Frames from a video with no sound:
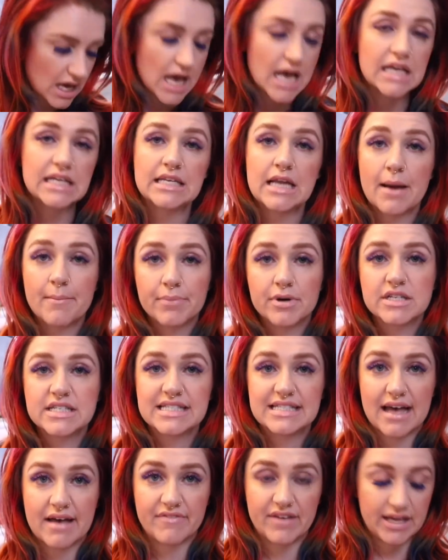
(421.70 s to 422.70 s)
Number
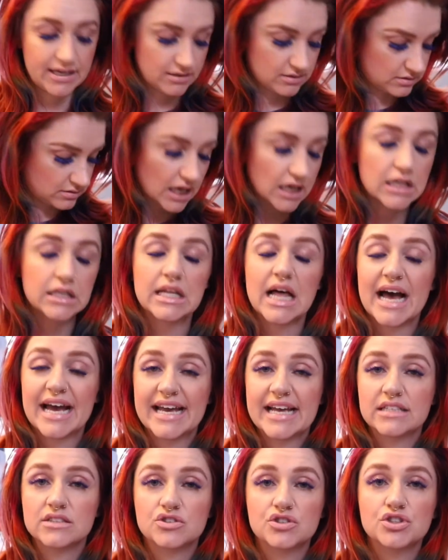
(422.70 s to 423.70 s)
7,
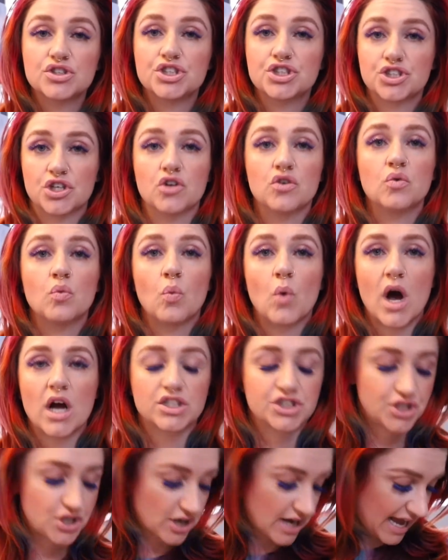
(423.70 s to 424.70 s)
clients shouldn't
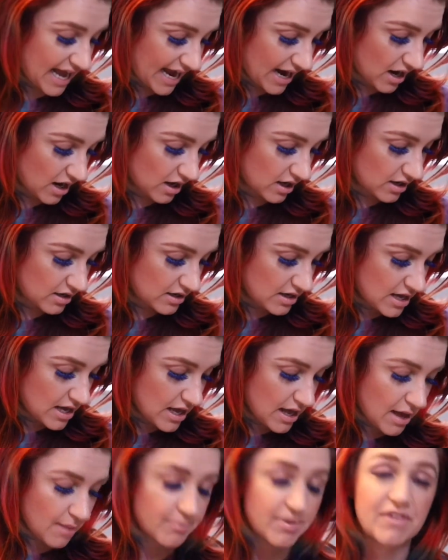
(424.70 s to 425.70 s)
wash their hair
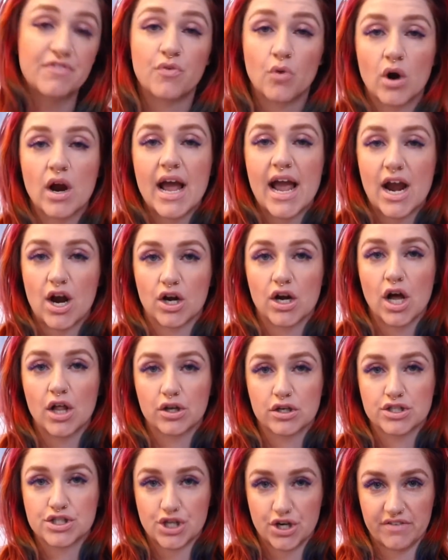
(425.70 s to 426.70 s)
before a hair
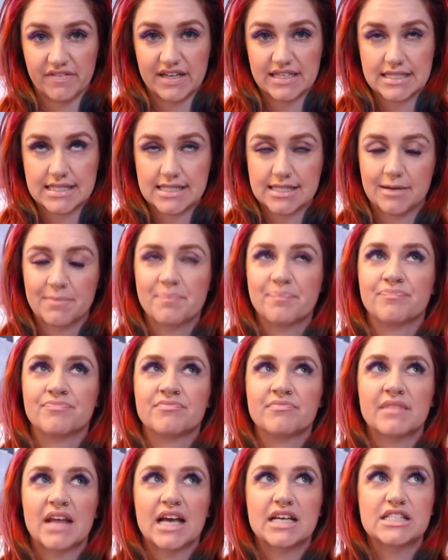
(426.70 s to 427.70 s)
color service.
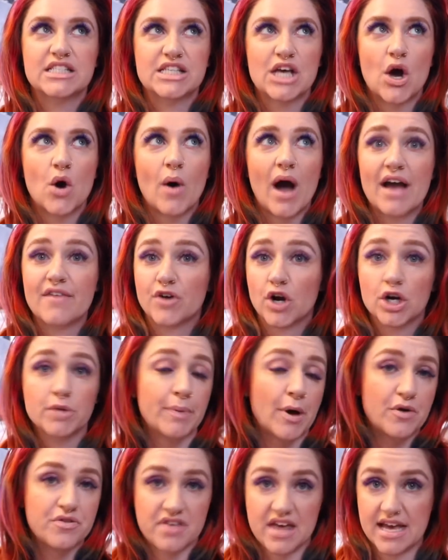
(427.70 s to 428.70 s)
So I've heard
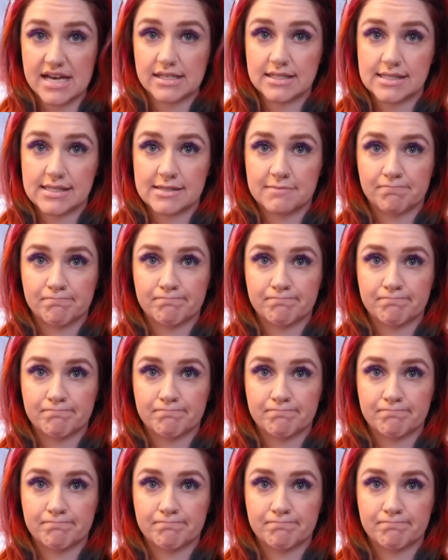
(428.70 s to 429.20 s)
both things.